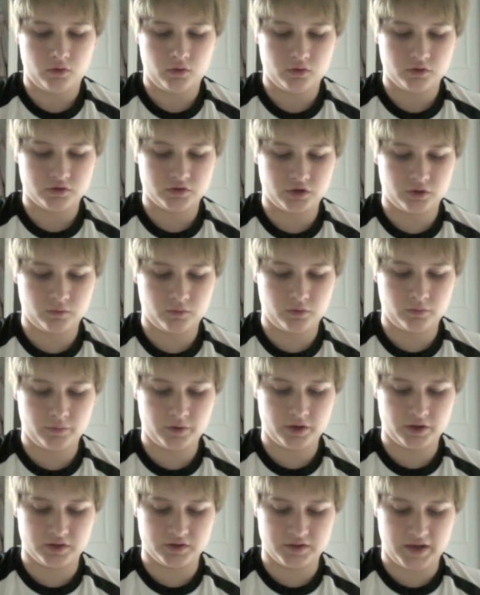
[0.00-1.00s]
So it won't
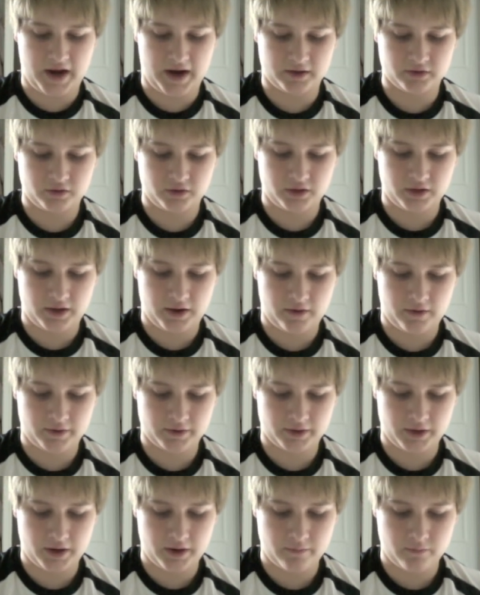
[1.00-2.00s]
be exactly how
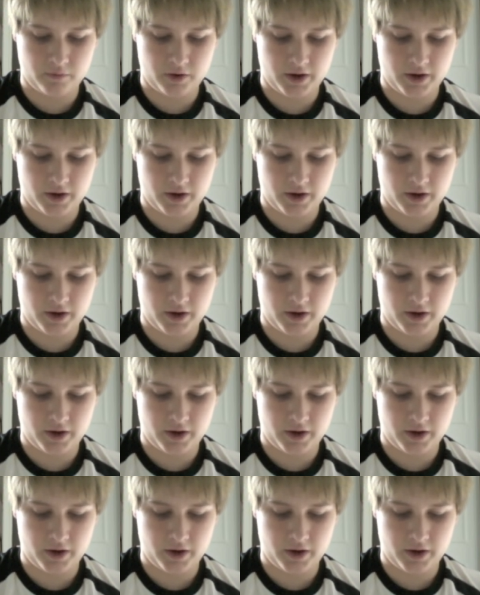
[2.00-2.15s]
it came